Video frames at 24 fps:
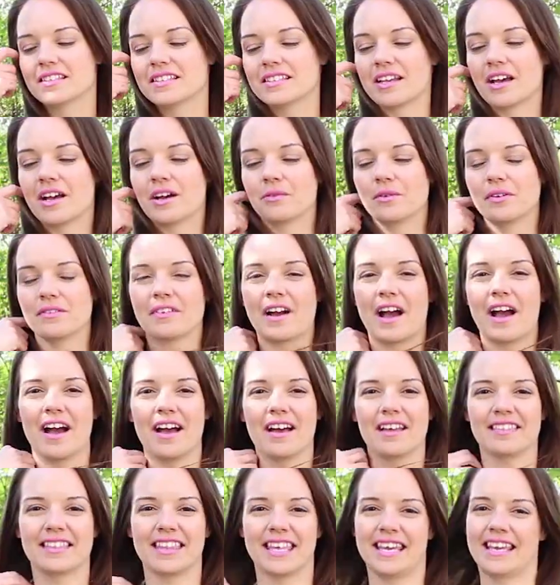So we've
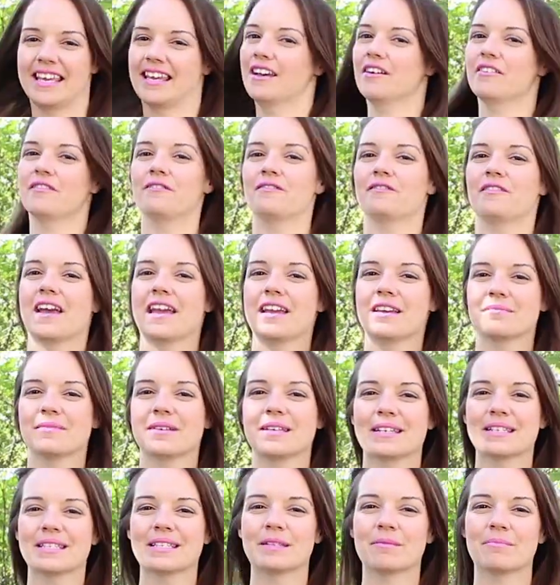got the
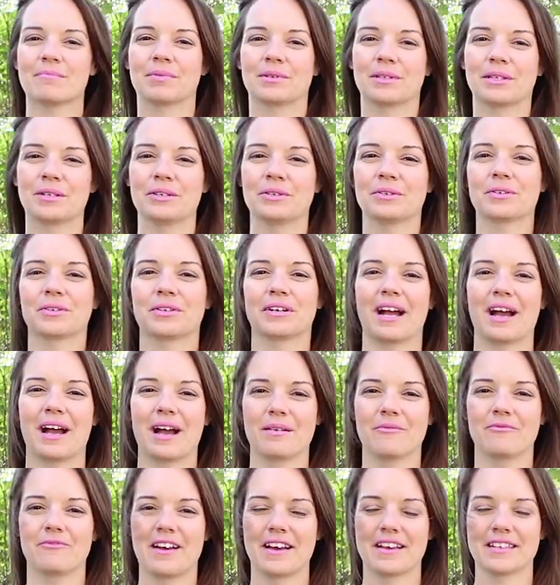famous Blue
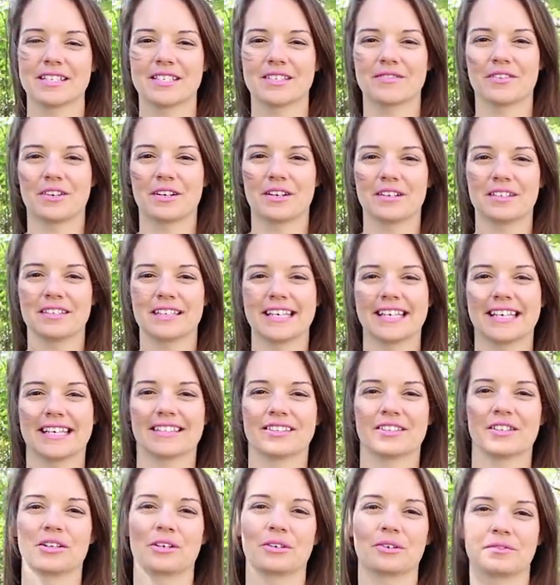Crab Festival
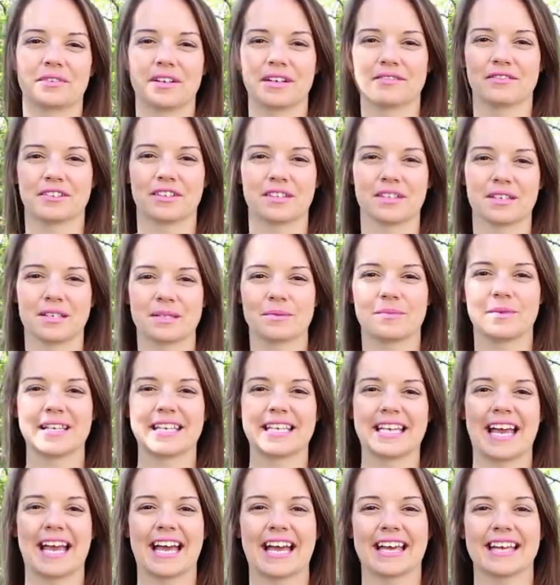in Little River this
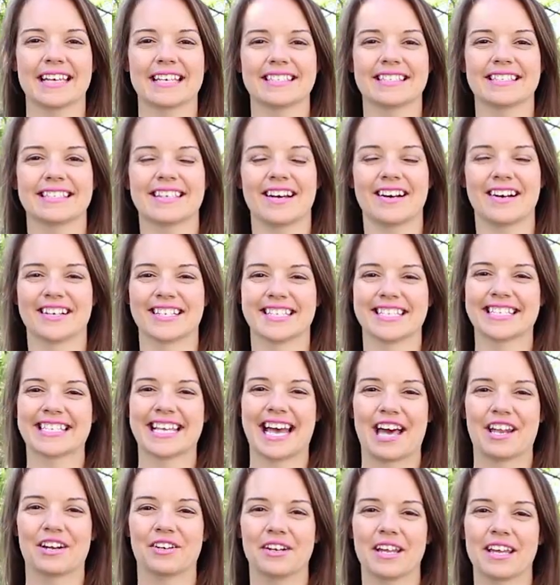weekend on
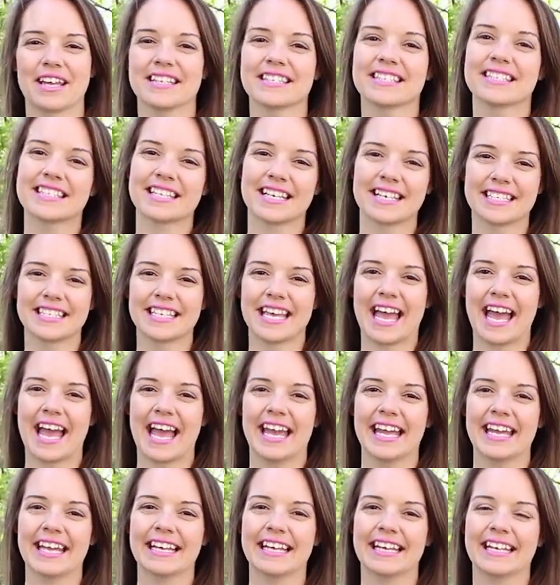Saturday and
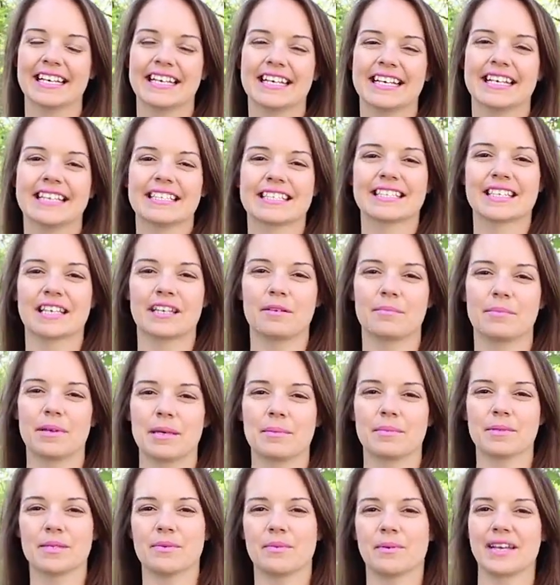Sunday. It's going to be
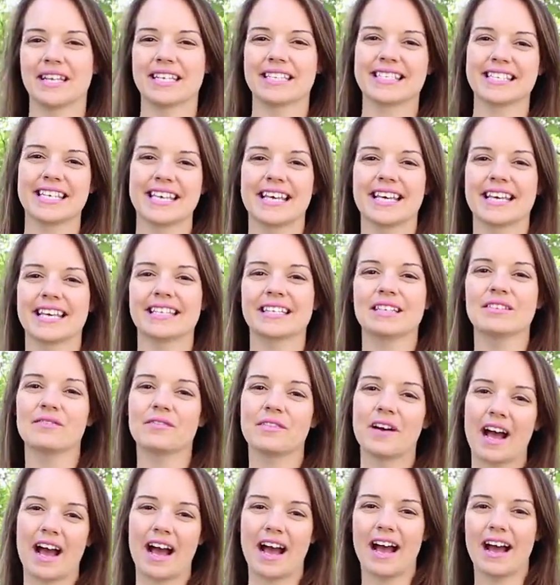between ten and
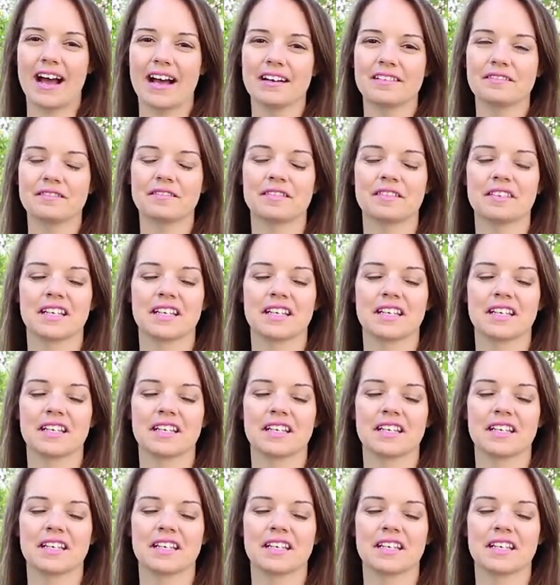five,